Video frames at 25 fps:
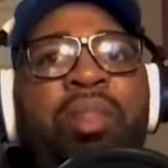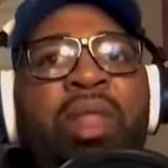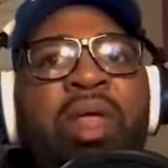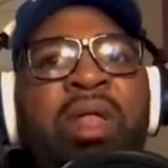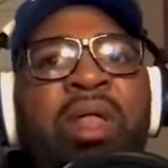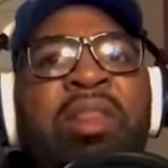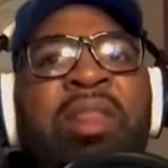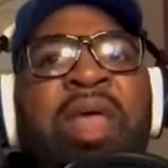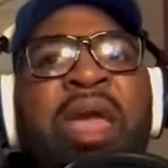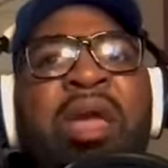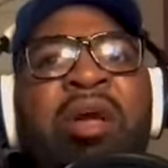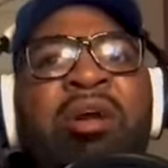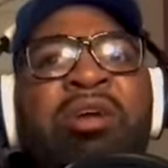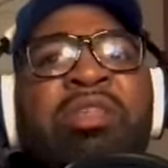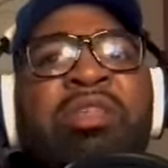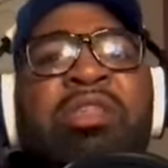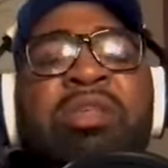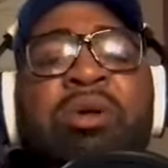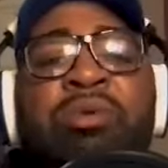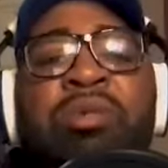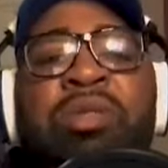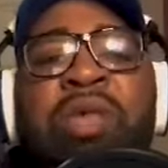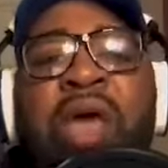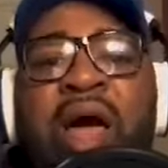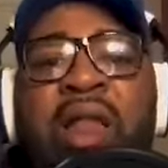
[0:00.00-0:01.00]
they are
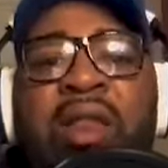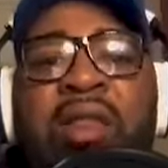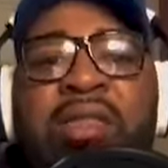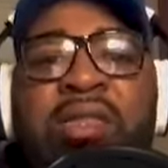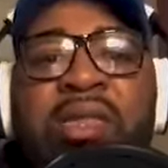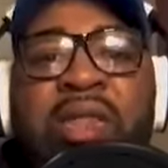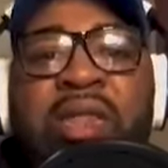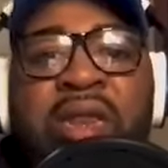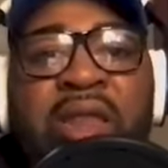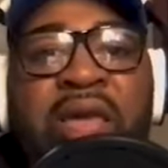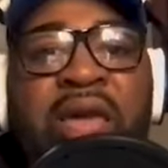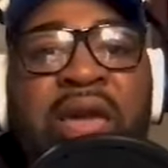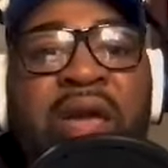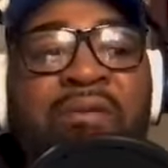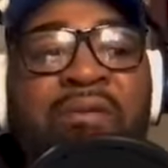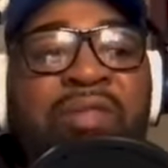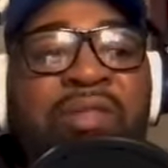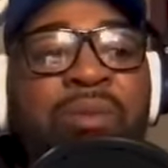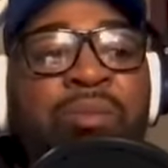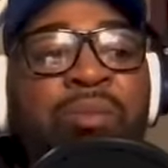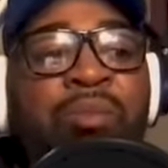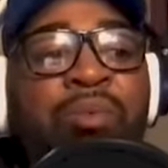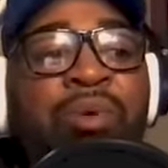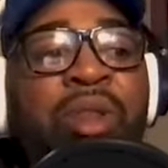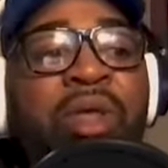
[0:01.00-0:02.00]
so talented and they have
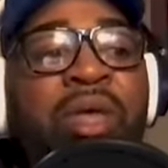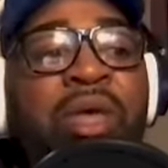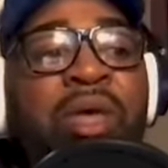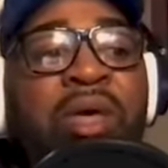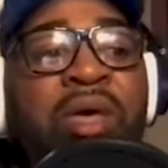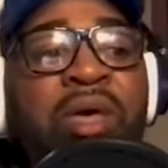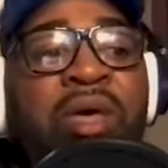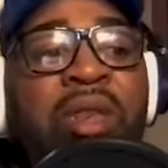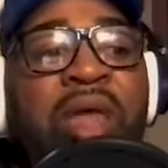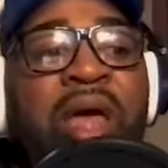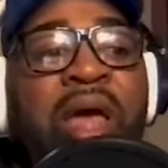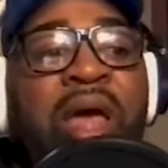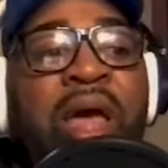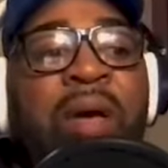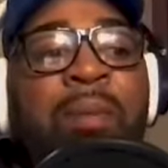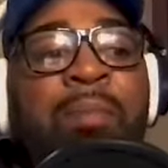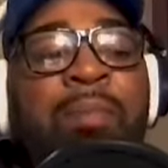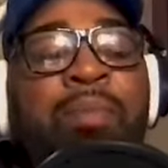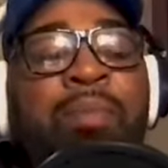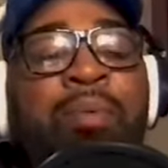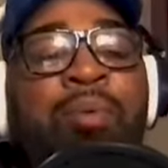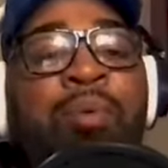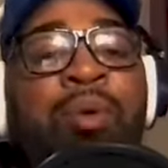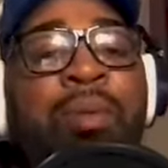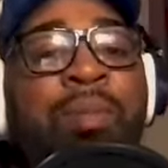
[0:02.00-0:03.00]
some really good
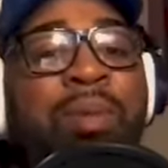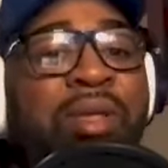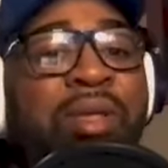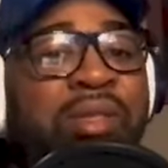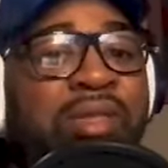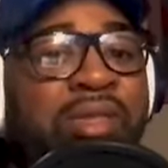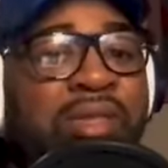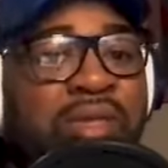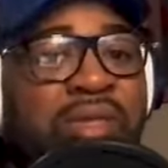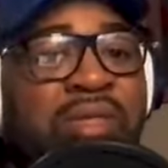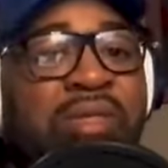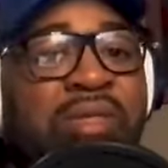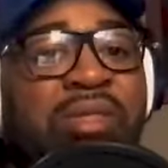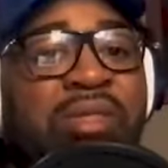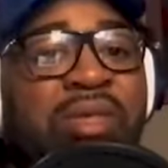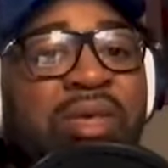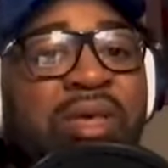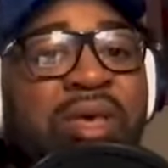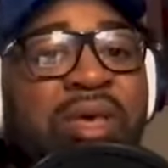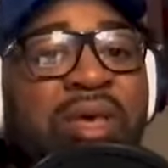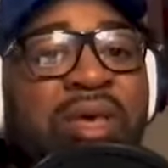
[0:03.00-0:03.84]
premises.